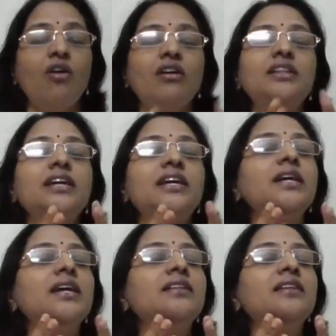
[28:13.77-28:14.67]
or they
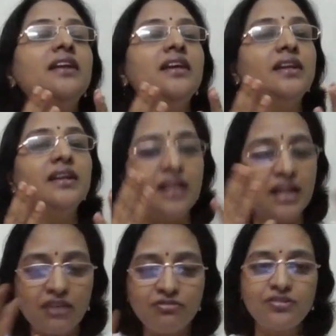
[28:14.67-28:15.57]
needed a
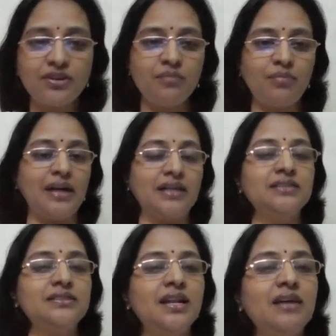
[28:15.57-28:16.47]
love, a
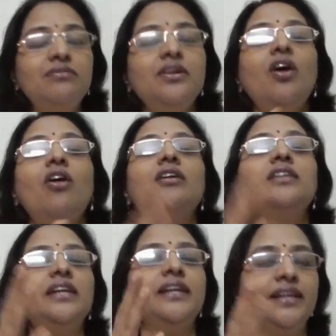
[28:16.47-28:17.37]
partner's love,
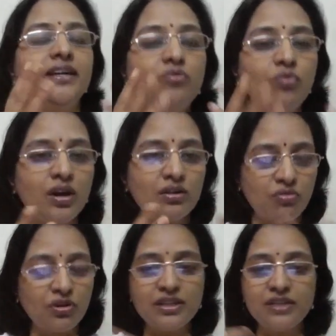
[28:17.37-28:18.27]
or they needed what
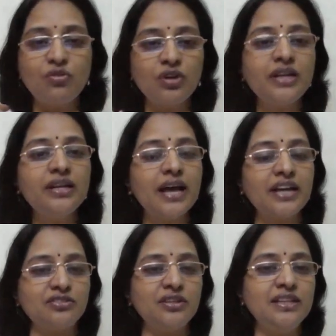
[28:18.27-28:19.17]
it
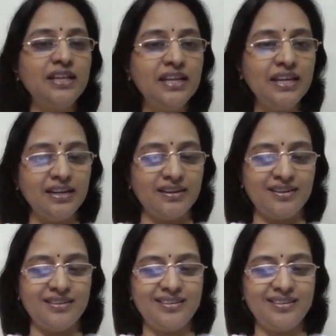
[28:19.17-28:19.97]
actually they needed.